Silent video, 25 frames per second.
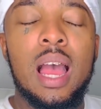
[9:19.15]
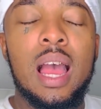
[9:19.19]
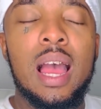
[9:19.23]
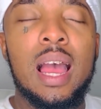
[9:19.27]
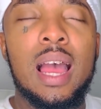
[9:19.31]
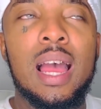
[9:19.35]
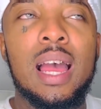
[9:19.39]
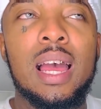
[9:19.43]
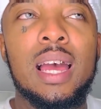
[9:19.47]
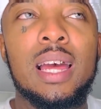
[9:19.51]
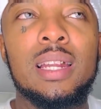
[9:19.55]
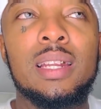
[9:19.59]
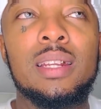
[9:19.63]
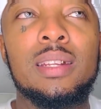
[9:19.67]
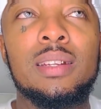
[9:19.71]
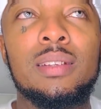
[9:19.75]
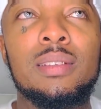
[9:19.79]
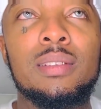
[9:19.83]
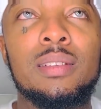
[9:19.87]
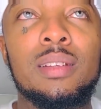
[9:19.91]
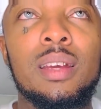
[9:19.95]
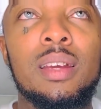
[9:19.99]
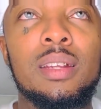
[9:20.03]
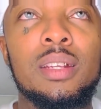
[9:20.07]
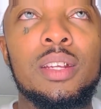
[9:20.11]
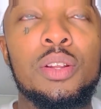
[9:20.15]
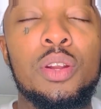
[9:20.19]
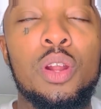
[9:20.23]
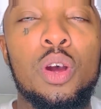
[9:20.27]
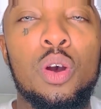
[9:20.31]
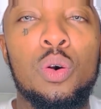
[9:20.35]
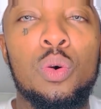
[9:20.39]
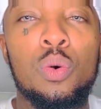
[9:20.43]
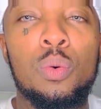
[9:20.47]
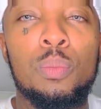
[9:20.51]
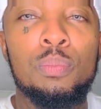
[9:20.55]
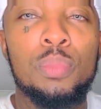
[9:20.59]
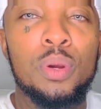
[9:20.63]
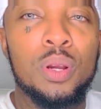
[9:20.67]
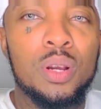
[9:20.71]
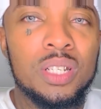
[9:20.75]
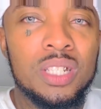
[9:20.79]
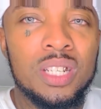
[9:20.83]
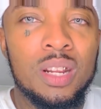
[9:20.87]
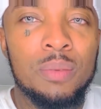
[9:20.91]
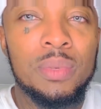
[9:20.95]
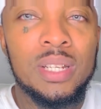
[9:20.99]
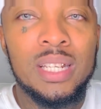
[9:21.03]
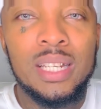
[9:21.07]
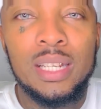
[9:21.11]
And,
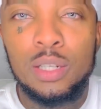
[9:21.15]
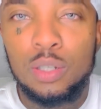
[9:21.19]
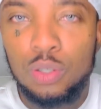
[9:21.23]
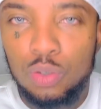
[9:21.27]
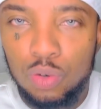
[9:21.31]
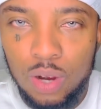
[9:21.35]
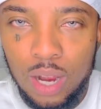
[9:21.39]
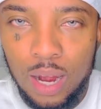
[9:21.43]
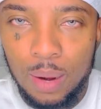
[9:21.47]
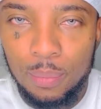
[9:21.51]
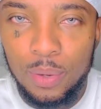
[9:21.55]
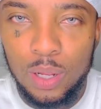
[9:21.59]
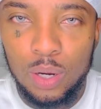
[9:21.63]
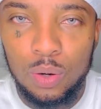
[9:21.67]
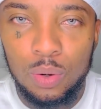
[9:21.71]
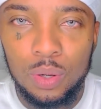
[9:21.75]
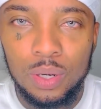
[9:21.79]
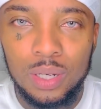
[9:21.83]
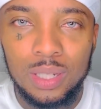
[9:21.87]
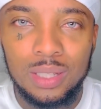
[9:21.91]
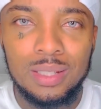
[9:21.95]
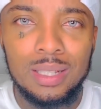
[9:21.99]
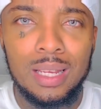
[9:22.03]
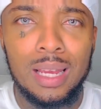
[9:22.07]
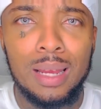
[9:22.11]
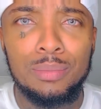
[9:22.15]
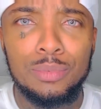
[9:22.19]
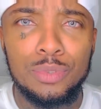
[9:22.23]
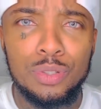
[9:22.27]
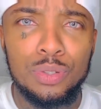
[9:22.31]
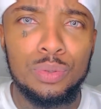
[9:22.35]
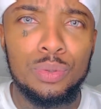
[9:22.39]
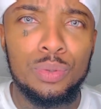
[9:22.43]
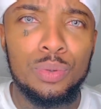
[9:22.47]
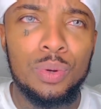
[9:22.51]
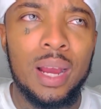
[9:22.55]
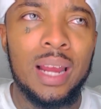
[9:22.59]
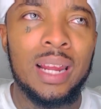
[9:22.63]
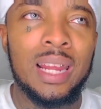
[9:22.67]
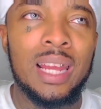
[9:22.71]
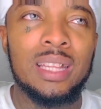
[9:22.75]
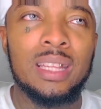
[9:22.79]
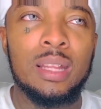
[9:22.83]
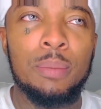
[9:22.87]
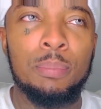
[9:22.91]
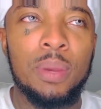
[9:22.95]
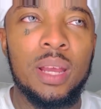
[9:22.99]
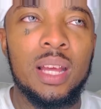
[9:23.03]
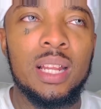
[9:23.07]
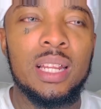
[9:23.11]
because I'm eating crap a lot of the time too, I
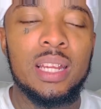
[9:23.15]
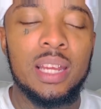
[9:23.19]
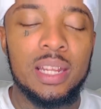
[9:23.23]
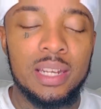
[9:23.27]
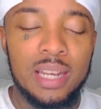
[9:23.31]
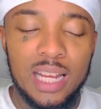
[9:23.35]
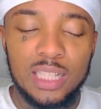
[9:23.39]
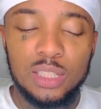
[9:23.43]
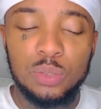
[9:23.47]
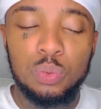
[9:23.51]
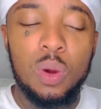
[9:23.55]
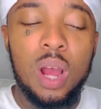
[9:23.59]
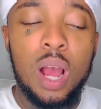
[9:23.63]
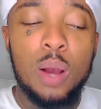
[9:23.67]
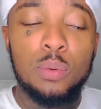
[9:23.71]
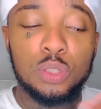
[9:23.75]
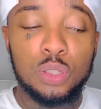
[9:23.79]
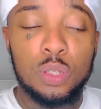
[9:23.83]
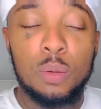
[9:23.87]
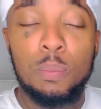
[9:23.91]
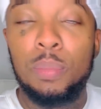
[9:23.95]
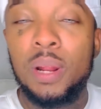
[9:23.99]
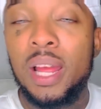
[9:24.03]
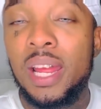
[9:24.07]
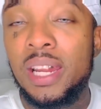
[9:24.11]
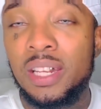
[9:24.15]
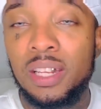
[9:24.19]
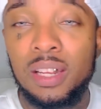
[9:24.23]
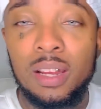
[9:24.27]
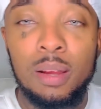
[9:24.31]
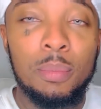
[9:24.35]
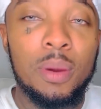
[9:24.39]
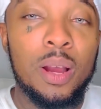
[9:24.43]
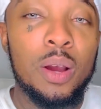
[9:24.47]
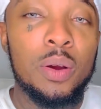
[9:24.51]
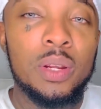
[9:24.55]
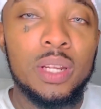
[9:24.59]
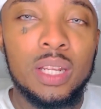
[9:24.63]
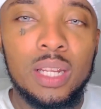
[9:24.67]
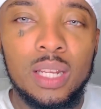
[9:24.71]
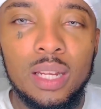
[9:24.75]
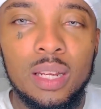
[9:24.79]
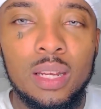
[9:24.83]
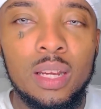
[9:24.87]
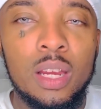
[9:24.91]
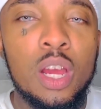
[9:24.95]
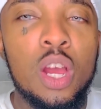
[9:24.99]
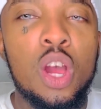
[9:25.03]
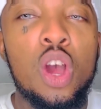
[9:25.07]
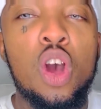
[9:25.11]
get the belly. And that's what I was complaining about
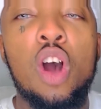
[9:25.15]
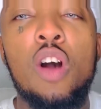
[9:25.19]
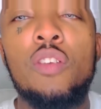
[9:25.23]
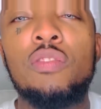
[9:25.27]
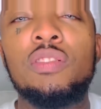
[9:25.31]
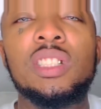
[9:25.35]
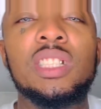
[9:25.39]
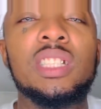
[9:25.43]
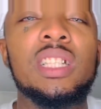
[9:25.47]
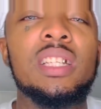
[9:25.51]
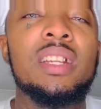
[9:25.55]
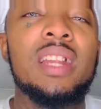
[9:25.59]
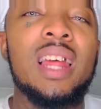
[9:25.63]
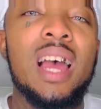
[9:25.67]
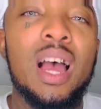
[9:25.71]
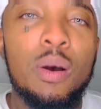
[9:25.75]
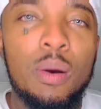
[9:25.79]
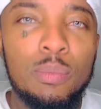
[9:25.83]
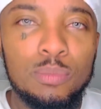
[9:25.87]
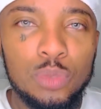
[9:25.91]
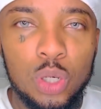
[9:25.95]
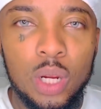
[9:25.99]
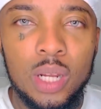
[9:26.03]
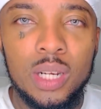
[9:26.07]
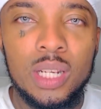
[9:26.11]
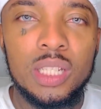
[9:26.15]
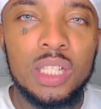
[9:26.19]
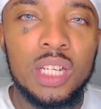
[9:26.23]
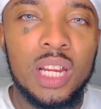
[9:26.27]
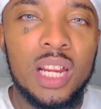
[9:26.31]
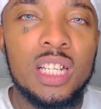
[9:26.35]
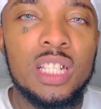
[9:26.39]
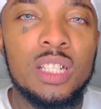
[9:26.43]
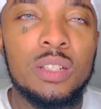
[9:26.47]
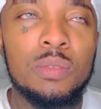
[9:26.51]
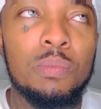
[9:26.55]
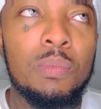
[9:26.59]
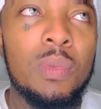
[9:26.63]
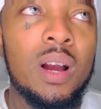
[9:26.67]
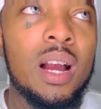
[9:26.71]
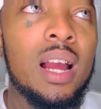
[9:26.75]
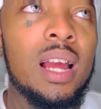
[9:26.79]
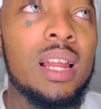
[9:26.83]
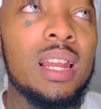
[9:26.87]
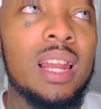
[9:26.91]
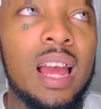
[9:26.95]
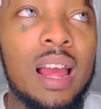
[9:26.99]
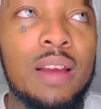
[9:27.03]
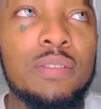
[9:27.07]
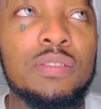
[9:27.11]
here. Obviously now I'm trying to change
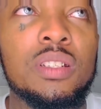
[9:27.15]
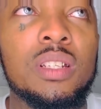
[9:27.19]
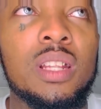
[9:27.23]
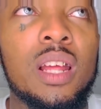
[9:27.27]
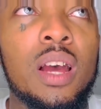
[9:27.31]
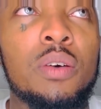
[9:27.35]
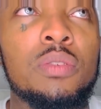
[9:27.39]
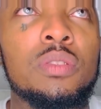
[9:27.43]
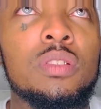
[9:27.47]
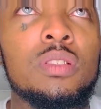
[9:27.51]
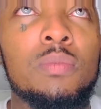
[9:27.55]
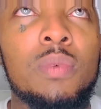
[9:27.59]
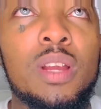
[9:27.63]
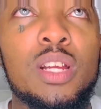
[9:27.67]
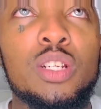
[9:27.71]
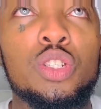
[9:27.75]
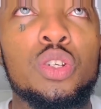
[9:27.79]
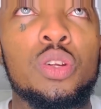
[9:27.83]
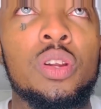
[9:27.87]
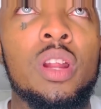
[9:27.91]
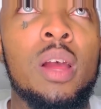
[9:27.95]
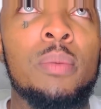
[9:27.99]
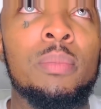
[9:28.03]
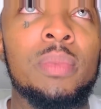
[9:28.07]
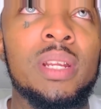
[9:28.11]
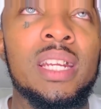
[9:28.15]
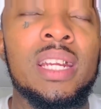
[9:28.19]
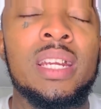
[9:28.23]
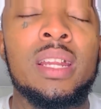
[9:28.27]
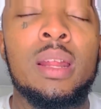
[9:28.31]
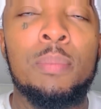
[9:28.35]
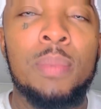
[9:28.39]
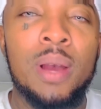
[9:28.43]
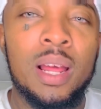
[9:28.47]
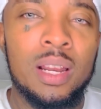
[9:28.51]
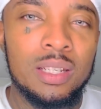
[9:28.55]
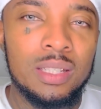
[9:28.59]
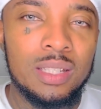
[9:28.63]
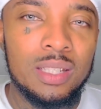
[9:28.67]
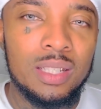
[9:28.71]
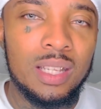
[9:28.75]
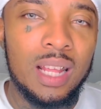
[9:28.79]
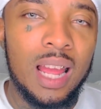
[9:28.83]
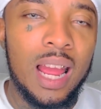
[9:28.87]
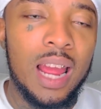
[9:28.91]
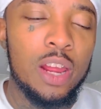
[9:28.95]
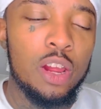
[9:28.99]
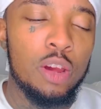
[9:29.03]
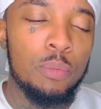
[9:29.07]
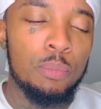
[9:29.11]
my lifestyle to make sure that I'm eating a balanced
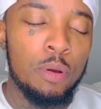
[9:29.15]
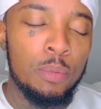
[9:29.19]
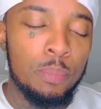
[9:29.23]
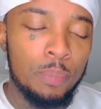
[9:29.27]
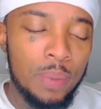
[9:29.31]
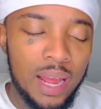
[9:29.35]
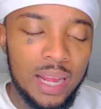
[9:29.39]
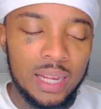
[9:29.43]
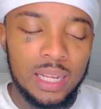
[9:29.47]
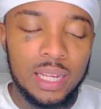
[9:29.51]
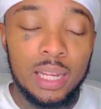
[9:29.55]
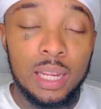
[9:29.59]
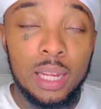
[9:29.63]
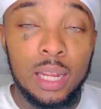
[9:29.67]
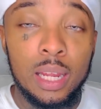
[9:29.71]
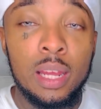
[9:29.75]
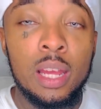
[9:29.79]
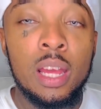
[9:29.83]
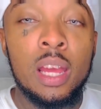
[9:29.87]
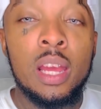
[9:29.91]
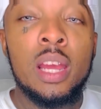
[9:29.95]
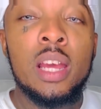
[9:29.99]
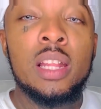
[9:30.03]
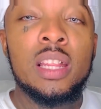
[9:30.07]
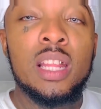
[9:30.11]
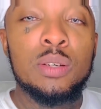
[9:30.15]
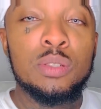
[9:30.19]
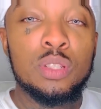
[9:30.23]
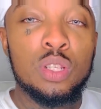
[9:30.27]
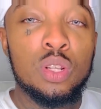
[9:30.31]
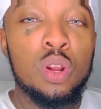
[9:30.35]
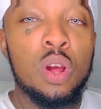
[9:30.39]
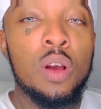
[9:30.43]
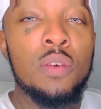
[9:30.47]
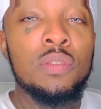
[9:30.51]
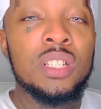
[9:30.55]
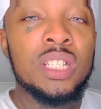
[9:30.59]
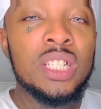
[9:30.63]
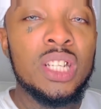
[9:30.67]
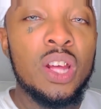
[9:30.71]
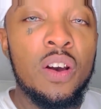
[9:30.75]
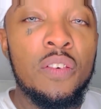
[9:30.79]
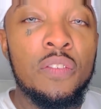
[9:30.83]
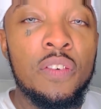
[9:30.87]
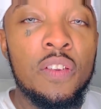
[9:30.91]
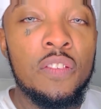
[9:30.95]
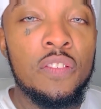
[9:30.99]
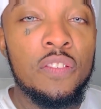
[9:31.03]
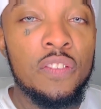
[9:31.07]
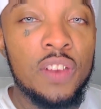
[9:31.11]
diet. But back here, there was a lot of
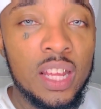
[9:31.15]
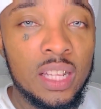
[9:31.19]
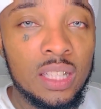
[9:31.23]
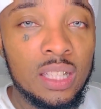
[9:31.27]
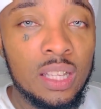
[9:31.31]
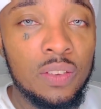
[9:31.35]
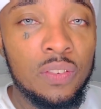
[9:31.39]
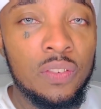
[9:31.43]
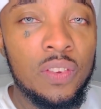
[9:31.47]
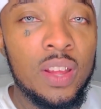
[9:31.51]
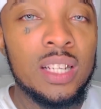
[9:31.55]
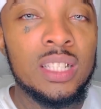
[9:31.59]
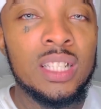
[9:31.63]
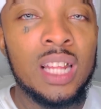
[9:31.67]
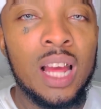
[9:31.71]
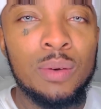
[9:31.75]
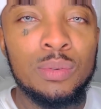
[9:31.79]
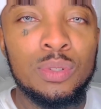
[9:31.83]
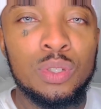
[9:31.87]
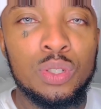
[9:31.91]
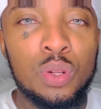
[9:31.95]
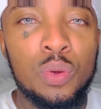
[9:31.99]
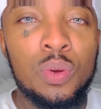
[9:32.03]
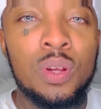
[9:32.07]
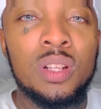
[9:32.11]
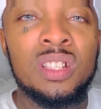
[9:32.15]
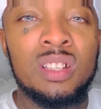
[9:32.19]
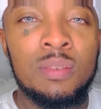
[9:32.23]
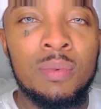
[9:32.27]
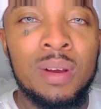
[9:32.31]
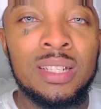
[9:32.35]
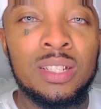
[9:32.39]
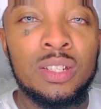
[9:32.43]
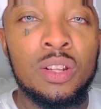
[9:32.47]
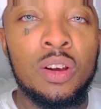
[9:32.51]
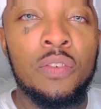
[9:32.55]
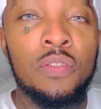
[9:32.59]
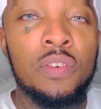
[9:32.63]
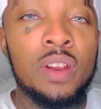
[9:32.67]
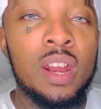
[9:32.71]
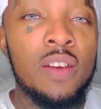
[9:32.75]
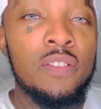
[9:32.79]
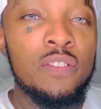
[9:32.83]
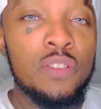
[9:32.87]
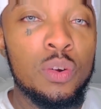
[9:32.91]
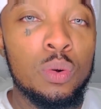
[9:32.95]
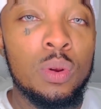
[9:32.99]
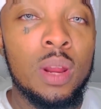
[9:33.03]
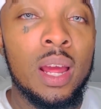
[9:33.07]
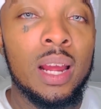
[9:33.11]
self-inflicted things that I was doing to myself. And I
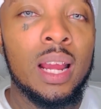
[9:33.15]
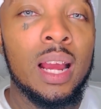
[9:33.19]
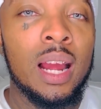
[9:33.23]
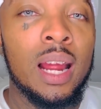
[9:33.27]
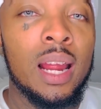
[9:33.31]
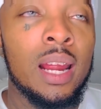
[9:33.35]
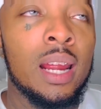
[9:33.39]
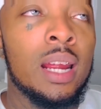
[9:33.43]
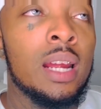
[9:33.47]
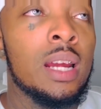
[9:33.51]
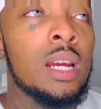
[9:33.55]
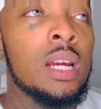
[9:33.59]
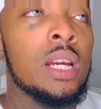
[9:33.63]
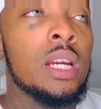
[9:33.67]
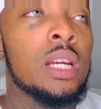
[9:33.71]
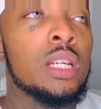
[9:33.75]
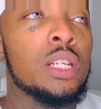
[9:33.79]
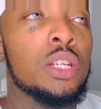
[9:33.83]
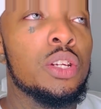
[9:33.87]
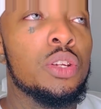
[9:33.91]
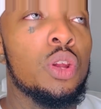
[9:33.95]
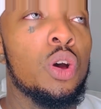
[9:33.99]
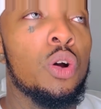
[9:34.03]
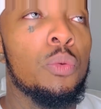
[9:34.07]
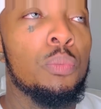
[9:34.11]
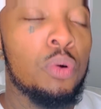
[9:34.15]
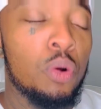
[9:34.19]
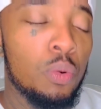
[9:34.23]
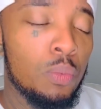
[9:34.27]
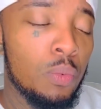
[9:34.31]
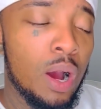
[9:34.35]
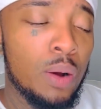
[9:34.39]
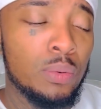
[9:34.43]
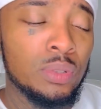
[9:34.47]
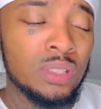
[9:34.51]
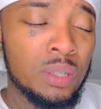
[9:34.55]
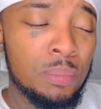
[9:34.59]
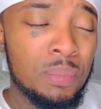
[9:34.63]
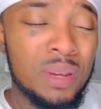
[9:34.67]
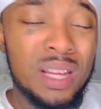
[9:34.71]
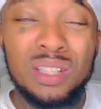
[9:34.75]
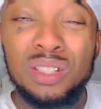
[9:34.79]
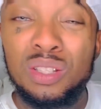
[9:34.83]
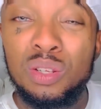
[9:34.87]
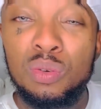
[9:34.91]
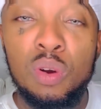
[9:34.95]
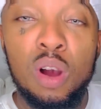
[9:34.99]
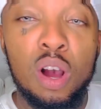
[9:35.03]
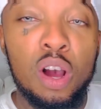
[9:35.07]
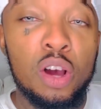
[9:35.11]
feel like I was a
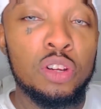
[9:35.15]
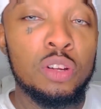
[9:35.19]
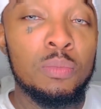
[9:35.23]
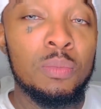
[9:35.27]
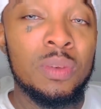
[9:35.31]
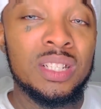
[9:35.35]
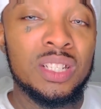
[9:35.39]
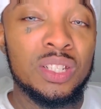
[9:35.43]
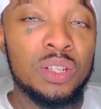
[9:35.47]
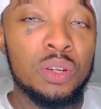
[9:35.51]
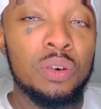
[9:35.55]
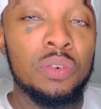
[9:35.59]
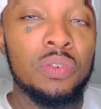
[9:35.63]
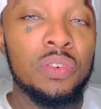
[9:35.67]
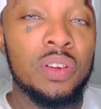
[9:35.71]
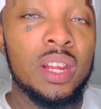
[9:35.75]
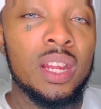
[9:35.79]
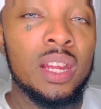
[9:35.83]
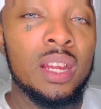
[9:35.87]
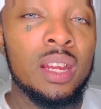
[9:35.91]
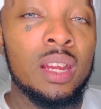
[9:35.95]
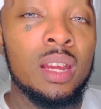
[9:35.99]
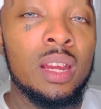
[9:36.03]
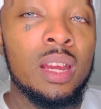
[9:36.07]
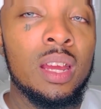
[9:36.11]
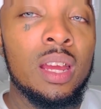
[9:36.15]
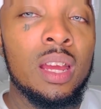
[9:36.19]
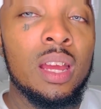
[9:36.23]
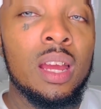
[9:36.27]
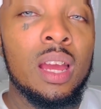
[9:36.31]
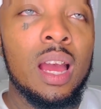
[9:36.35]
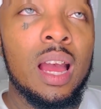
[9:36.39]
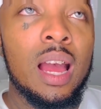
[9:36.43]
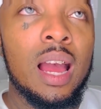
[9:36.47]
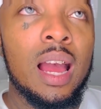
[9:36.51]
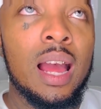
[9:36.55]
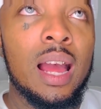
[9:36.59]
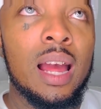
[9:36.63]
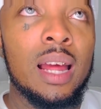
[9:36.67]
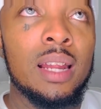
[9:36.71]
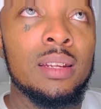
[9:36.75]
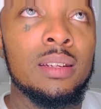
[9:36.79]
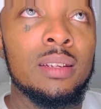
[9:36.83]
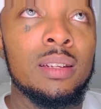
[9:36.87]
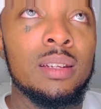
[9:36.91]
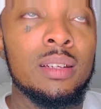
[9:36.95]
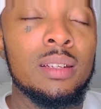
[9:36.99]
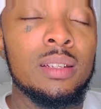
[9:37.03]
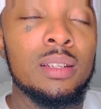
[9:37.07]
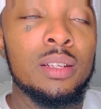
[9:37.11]
bit too hard on myself here.
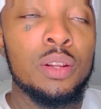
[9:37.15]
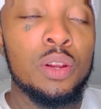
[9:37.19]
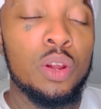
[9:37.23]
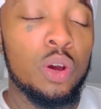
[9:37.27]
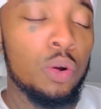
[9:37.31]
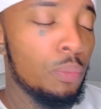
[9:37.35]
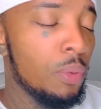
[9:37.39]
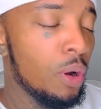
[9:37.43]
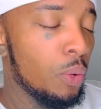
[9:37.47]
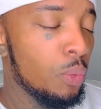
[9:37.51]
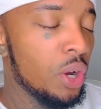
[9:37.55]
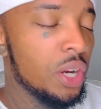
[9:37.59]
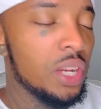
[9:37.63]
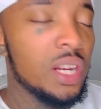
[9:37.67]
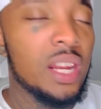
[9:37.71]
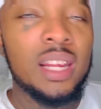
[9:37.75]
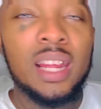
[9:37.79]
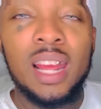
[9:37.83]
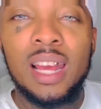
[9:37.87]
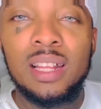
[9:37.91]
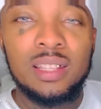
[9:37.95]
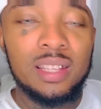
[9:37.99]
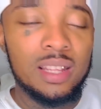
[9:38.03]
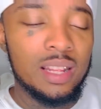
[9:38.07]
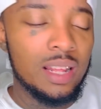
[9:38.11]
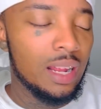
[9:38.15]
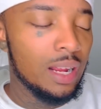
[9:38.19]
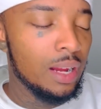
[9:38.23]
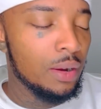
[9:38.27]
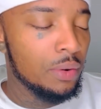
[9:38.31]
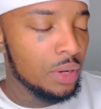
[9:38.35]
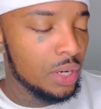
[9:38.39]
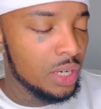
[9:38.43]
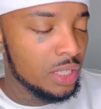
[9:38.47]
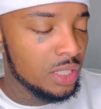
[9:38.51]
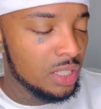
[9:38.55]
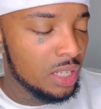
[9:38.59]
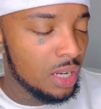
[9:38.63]
And you know, but we're gonna get to that. I'm gonna